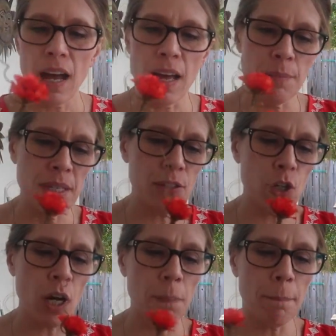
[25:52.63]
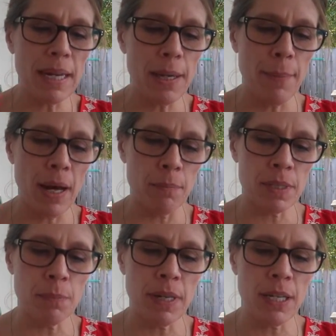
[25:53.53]
Um, these are called mini mums,
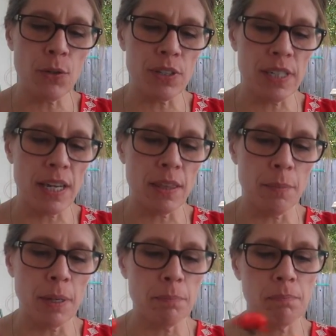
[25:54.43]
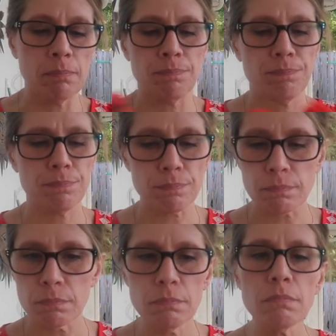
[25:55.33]
mini chrysanthemum.
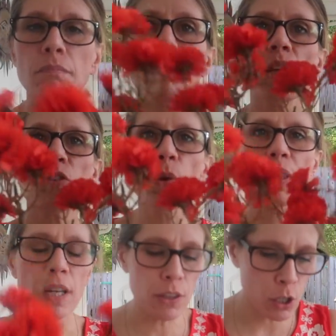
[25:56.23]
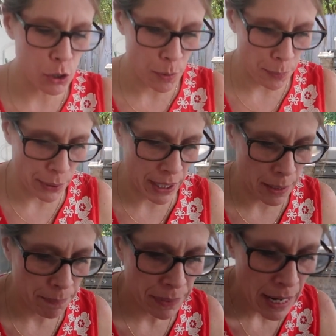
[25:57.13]
So I thought those were pretty.